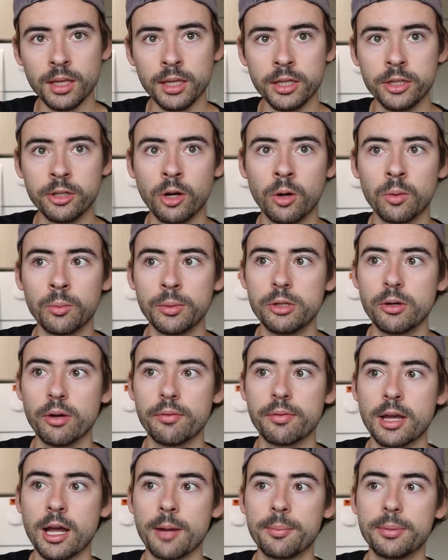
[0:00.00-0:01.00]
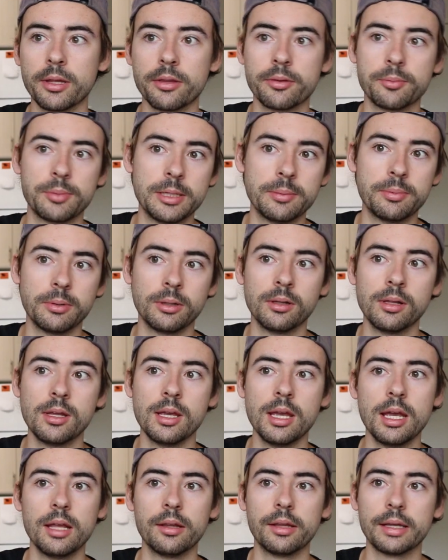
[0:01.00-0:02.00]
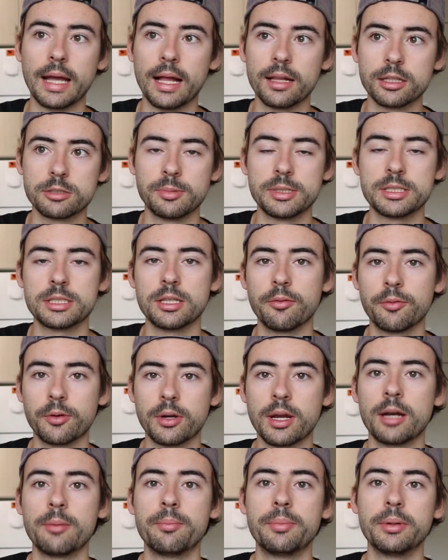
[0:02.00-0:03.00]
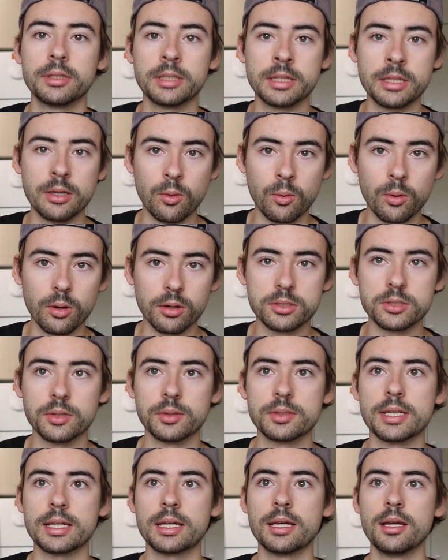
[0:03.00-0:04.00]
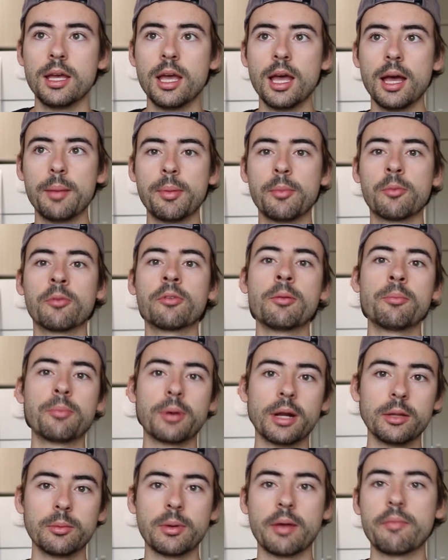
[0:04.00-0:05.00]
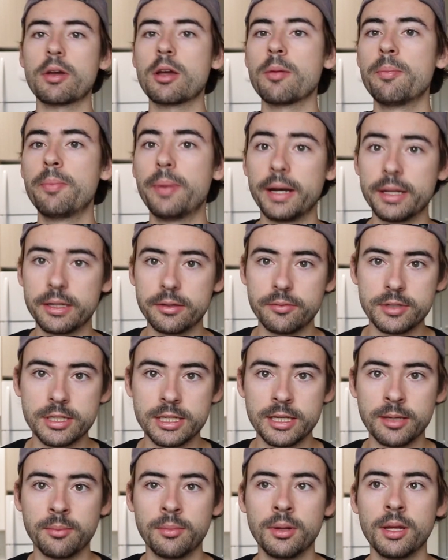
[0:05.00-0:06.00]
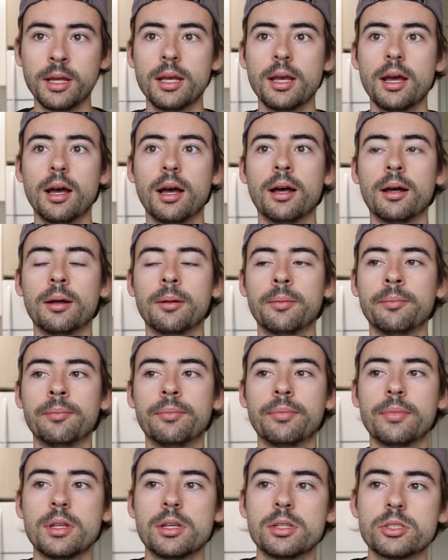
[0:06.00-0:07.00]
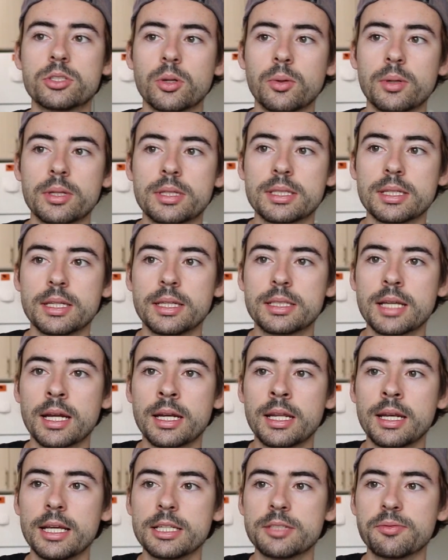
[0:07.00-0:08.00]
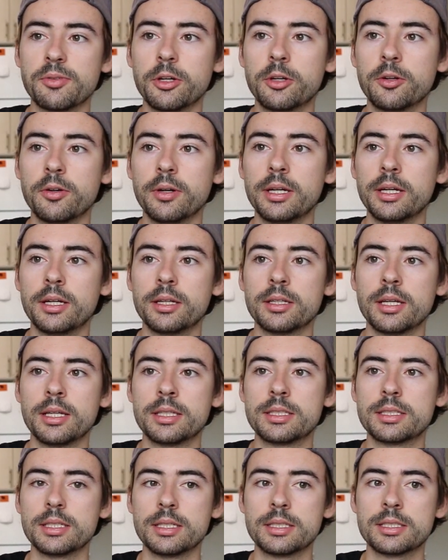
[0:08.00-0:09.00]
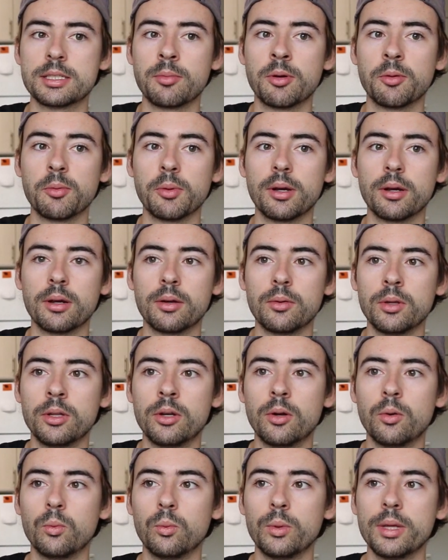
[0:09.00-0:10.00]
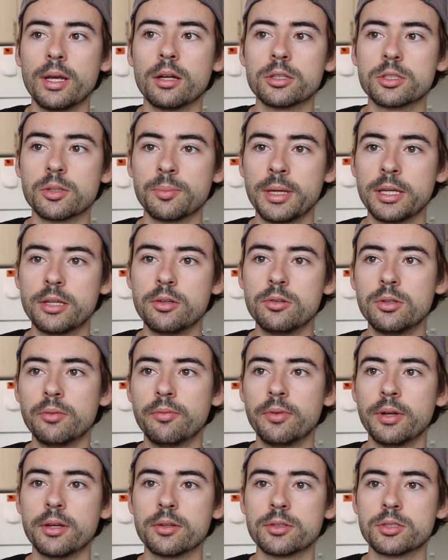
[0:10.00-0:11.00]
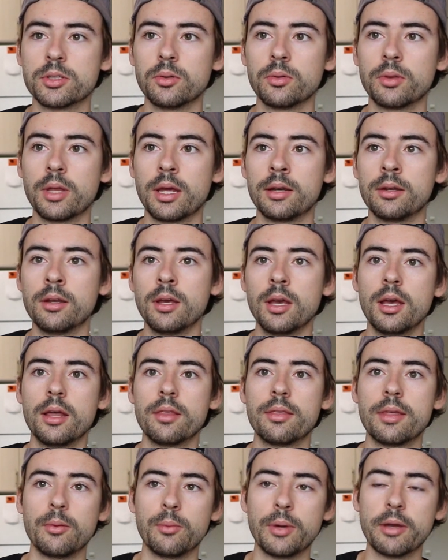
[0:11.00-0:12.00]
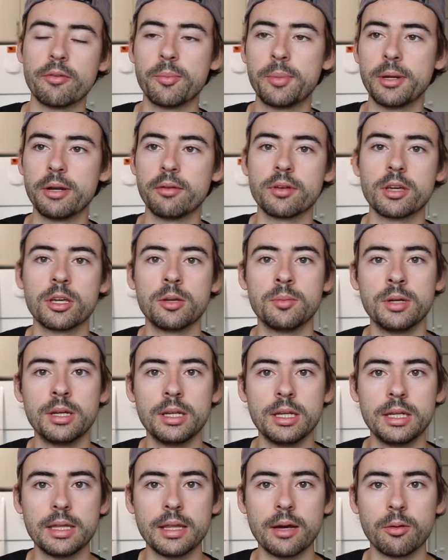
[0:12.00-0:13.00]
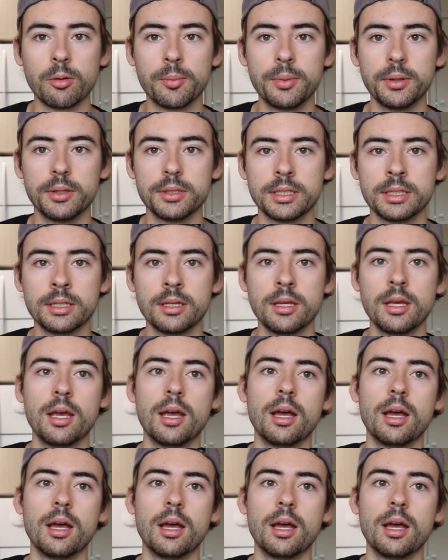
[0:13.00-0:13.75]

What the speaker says: and we do have a couple other people like Alex and myself for kind of building the org. So it's like a bit more of an umbrella. We have a competitive team. So it's kind of nice for a creator. It's somewhere where, we also make YouTube videos. So then we have a bit of a community that we're building.